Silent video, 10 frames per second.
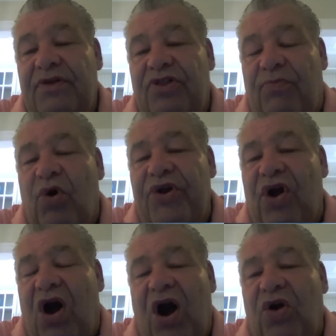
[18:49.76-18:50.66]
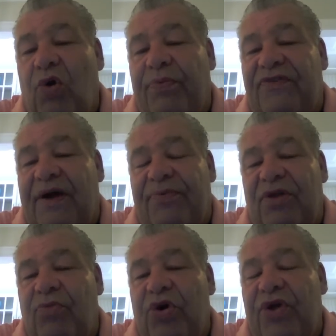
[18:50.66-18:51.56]
The more your heart opens up
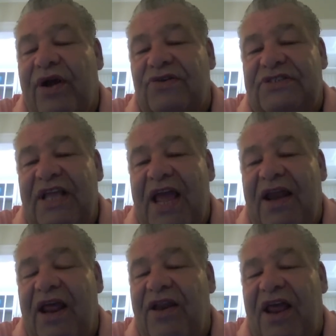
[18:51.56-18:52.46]
and the more you understand and,